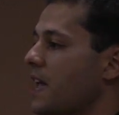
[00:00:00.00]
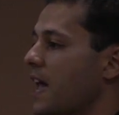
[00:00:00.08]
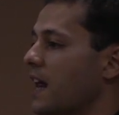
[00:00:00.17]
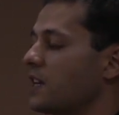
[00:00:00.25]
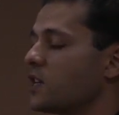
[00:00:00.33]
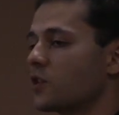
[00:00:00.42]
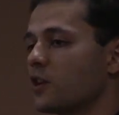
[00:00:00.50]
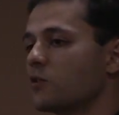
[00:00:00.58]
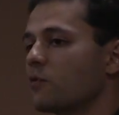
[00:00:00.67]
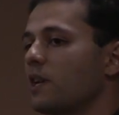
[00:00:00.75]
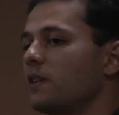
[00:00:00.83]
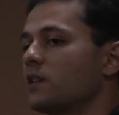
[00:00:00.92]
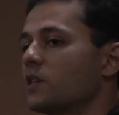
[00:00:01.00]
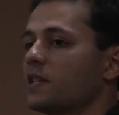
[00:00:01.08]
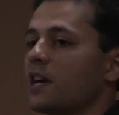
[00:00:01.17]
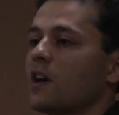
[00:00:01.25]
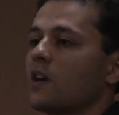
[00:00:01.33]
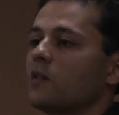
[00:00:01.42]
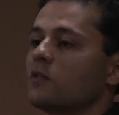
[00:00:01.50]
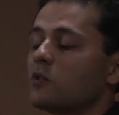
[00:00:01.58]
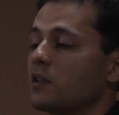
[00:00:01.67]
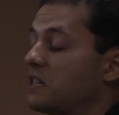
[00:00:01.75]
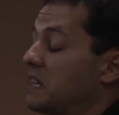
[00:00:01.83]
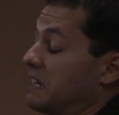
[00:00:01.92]
And he starts writing this down.
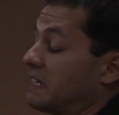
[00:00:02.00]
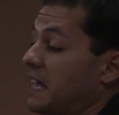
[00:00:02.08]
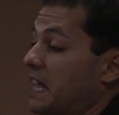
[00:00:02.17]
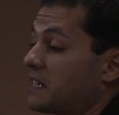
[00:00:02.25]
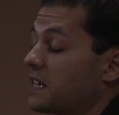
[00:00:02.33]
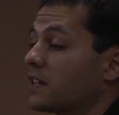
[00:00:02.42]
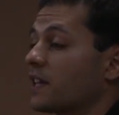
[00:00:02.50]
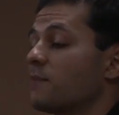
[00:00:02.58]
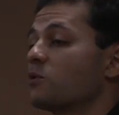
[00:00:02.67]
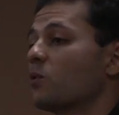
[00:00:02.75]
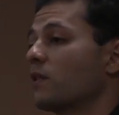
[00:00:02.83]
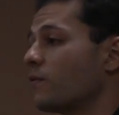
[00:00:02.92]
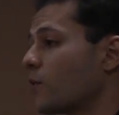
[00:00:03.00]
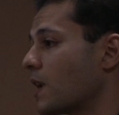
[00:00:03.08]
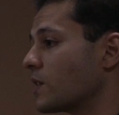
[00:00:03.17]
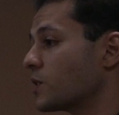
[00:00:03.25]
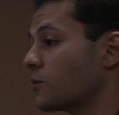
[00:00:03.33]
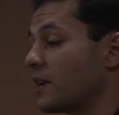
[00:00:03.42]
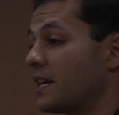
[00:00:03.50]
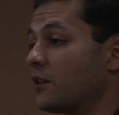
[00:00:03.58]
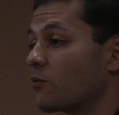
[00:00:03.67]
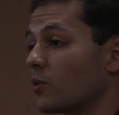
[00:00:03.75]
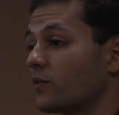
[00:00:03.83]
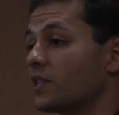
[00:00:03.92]
He claims 24 hours straight,
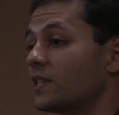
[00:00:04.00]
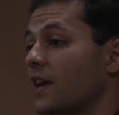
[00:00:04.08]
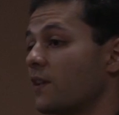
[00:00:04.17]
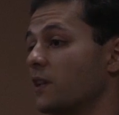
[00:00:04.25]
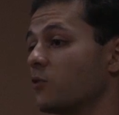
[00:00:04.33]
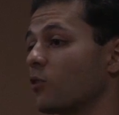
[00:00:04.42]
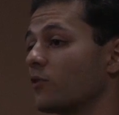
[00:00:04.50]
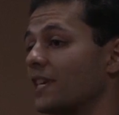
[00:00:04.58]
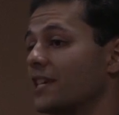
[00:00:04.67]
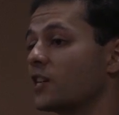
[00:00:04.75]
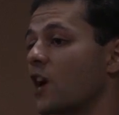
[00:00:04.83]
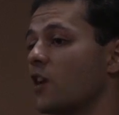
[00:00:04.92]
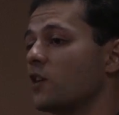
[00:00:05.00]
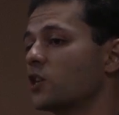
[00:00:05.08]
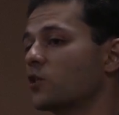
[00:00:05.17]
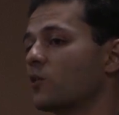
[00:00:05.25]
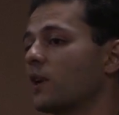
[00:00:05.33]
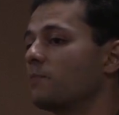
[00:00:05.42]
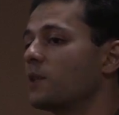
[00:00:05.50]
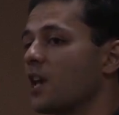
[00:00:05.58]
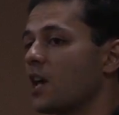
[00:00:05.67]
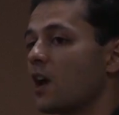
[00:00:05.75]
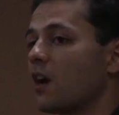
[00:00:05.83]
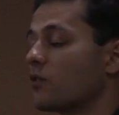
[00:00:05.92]
he wrote this down, he wrote the entire script
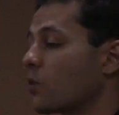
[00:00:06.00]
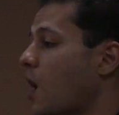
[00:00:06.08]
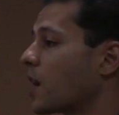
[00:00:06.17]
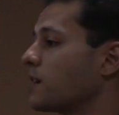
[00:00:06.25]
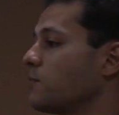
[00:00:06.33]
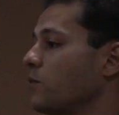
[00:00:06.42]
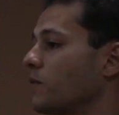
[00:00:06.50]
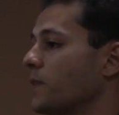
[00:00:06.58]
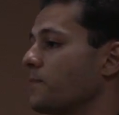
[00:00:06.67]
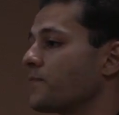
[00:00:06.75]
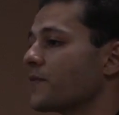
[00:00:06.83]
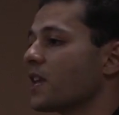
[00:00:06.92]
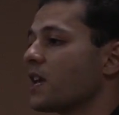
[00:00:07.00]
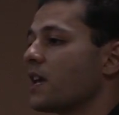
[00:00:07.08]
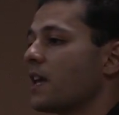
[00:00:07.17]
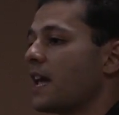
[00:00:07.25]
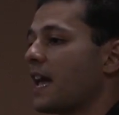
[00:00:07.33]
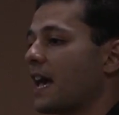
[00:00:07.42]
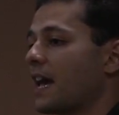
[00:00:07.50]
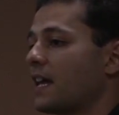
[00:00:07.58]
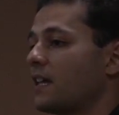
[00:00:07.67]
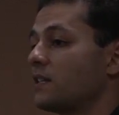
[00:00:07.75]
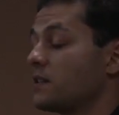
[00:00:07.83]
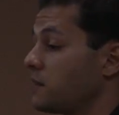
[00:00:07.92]
of the Rocky movie.
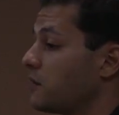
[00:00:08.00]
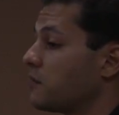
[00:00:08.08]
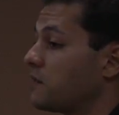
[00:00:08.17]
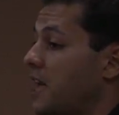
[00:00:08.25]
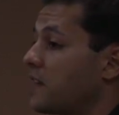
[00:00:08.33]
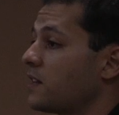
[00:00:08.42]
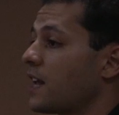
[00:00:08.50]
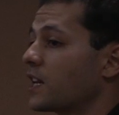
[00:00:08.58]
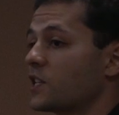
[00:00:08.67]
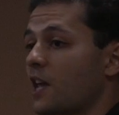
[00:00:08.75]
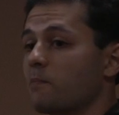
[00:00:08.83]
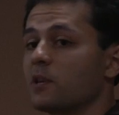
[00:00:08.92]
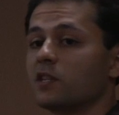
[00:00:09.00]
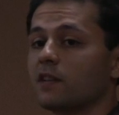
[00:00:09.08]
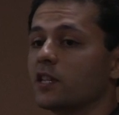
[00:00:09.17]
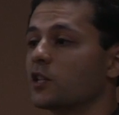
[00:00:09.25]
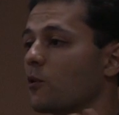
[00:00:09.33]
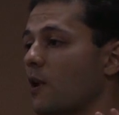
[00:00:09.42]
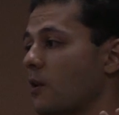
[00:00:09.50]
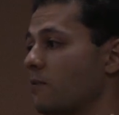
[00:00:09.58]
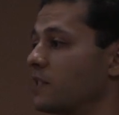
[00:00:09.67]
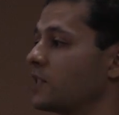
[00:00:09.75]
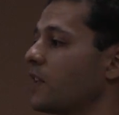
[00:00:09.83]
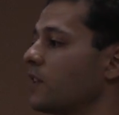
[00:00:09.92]
And then the next step is, let's go
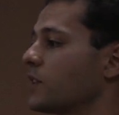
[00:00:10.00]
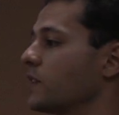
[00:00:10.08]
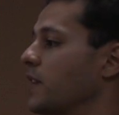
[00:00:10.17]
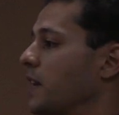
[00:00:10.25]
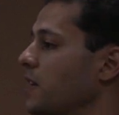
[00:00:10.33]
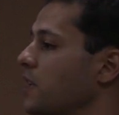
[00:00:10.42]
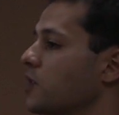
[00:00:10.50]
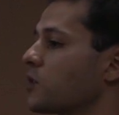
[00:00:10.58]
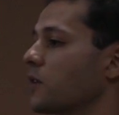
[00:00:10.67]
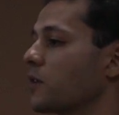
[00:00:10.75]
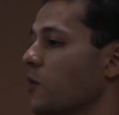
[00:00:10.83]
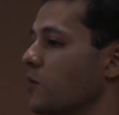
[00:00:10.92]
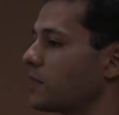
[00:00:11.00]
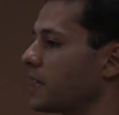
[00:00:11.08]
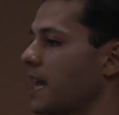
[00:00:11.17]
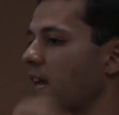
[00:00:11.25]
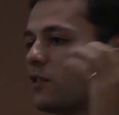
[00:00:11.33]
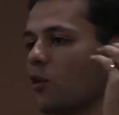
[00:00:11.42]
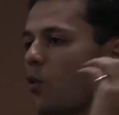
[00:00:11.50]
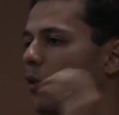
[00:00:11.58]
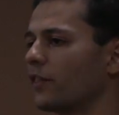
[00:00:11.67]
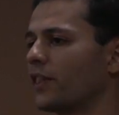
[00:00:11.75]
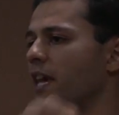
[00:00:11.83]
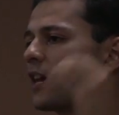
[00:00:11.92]
out and sell this thing. So he goes again, the
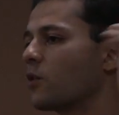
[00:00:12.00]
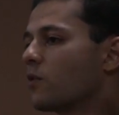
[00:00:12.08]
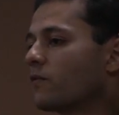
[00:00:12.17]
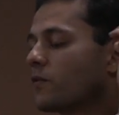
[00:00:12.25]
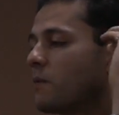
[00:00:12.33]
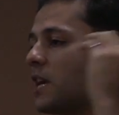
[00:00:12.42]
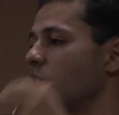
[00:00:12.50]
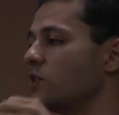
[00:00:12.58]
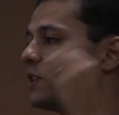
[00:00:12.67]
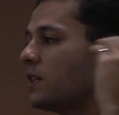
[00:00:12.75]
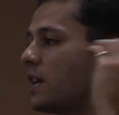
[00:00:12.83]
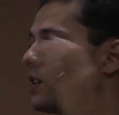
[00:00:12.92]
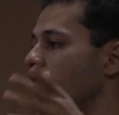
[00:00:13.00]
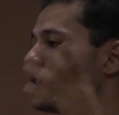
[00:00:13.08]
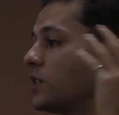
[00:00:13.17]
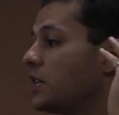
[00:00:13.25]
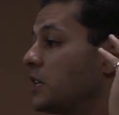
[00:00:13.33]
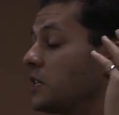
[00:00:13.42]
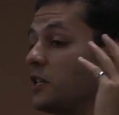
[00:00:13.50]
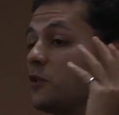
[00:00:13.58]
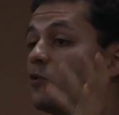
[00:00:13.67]
whole thing, go from agency to agency, see